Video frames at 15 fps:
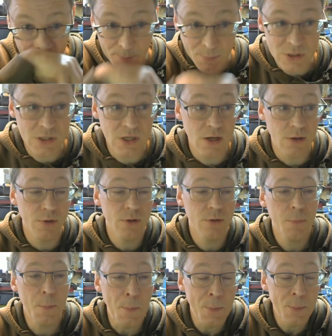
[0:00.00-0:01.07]
material,
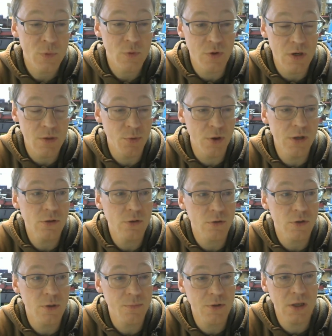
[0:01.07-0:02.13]
3D print or
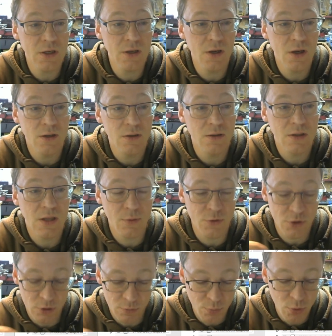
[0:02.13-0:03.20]
something, and that would
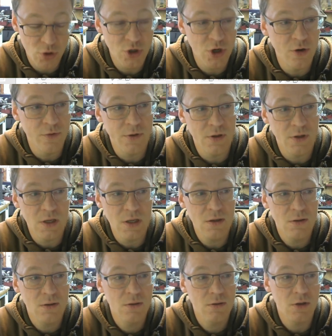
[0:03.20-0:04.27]
just push over the
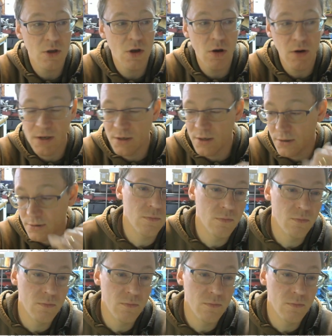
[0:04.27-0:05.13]
collet nut.